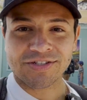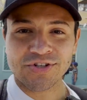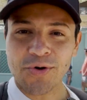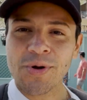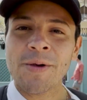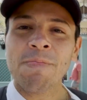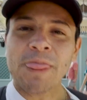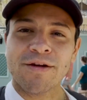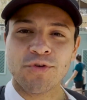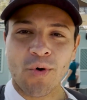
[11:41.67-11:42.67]
So
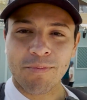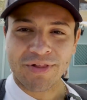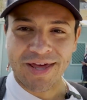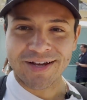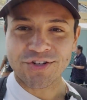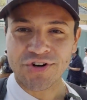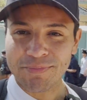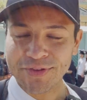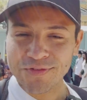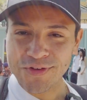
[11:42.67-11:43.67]
if you are planning a
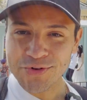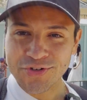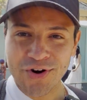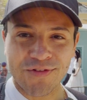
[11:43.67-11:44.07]
trip in the future,